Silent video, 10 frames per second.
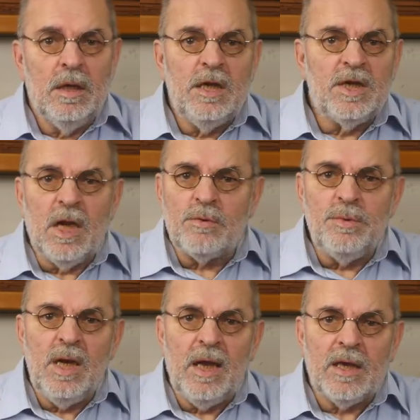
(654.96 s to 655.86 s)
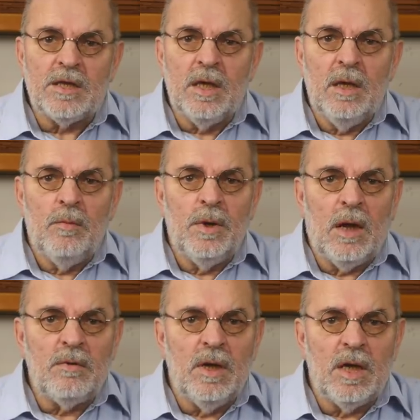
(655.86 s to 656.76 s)
It sounds relaxed
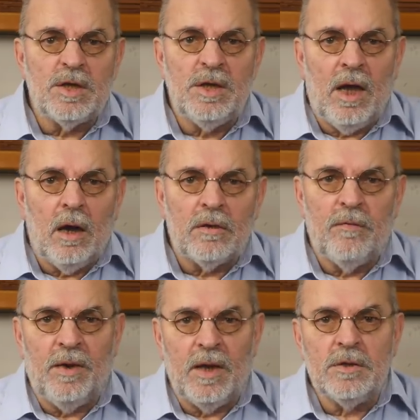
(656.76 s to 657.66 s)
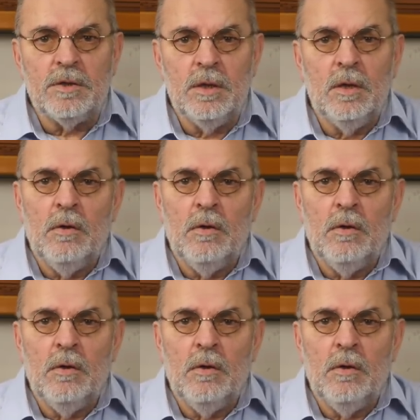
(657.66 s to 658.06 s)
without nasty artifacts.